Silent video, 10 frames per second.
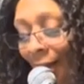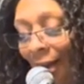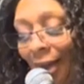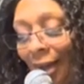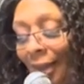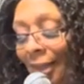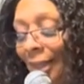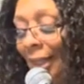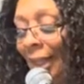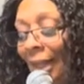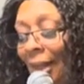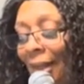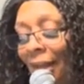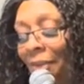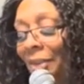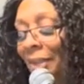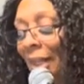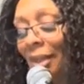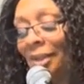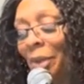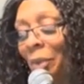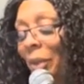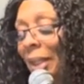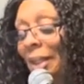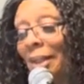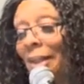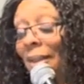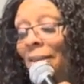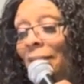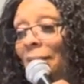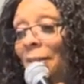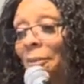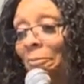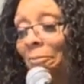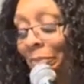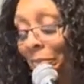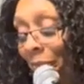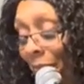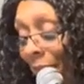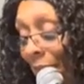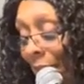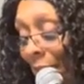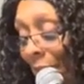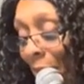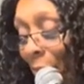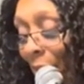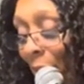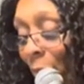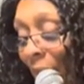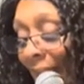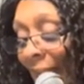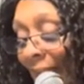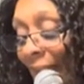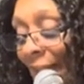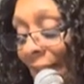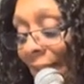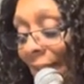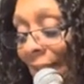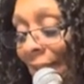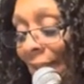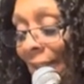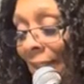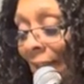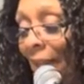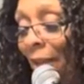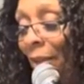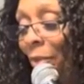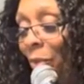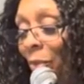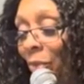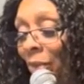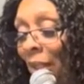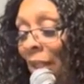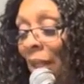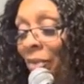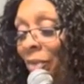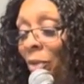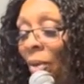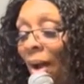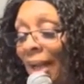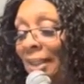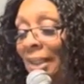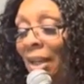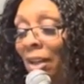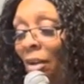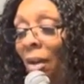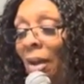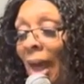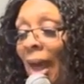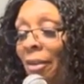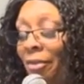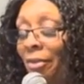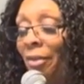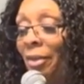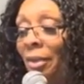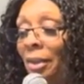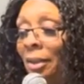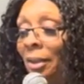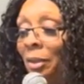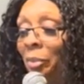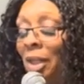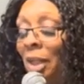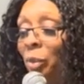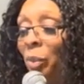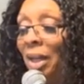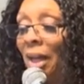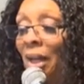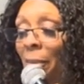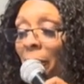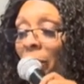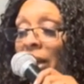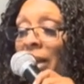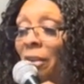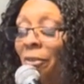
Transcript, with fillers: God, He loves us. He really does. Yes, yes, yes. But we can't see the love of Christ in our life because we're not operating in